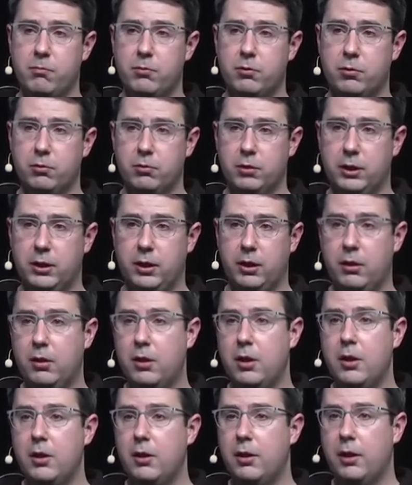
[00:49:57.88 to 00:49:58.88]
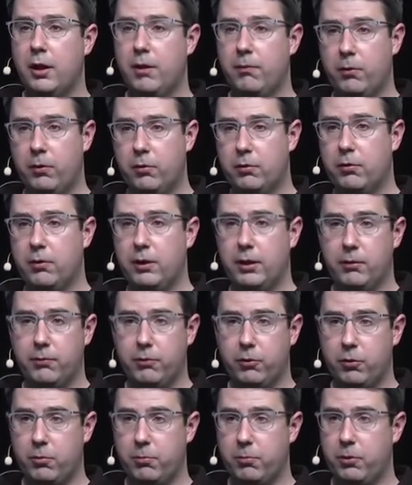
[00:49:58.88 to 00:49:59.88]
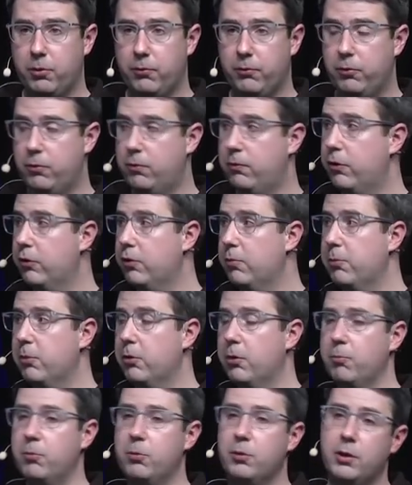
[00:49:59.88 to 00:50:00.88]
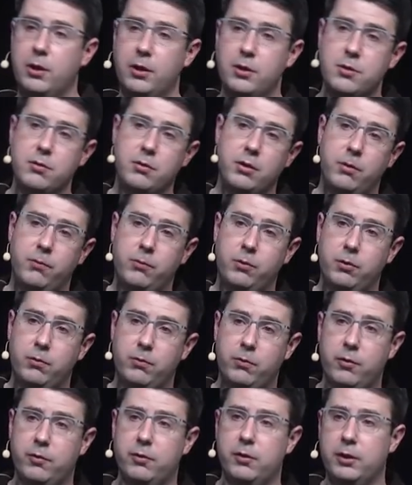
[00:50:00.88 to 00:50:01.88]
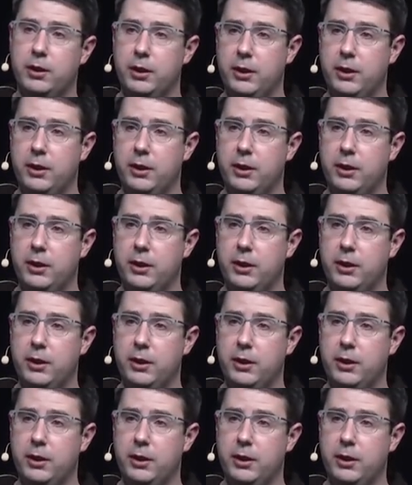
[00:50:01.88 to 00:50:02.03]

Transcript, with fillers: so you can have also, like for, for reversible computation, you have universal